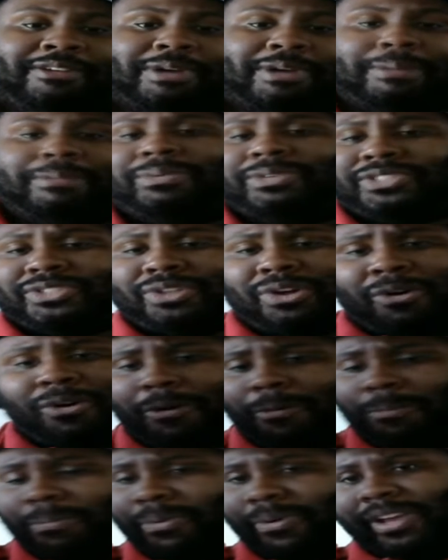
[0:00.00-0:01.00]
I mean, what's the
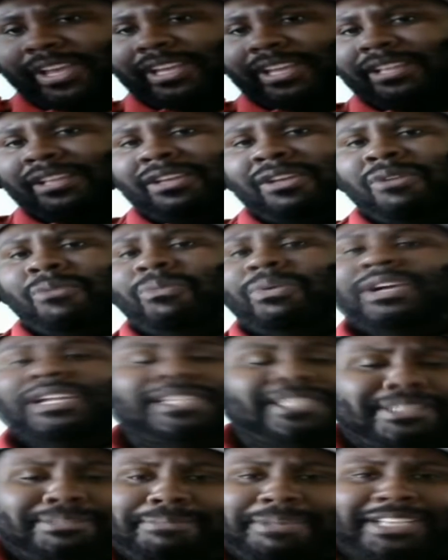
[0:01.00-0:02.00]
whole point? Well,
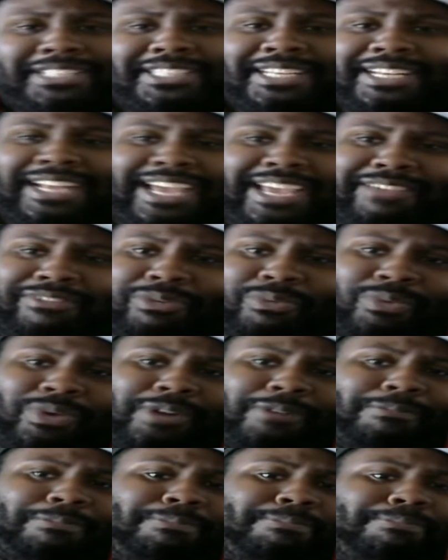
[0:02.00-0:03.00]
it makes it not even
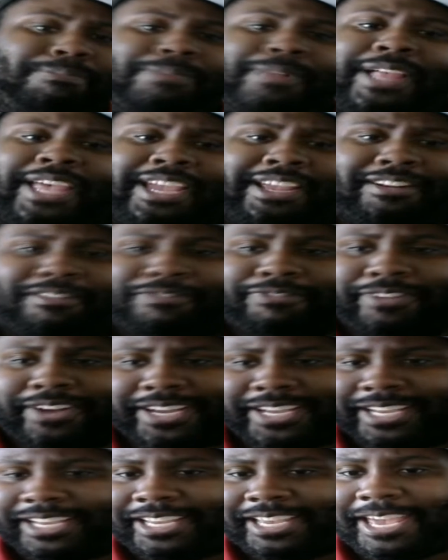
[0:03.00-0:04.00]
worth playing the
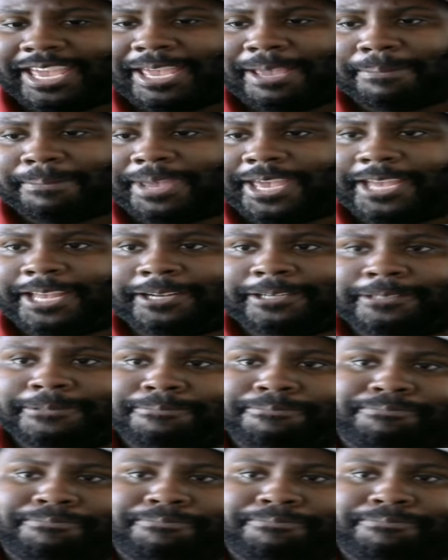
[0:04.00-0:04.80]
fucking game, man.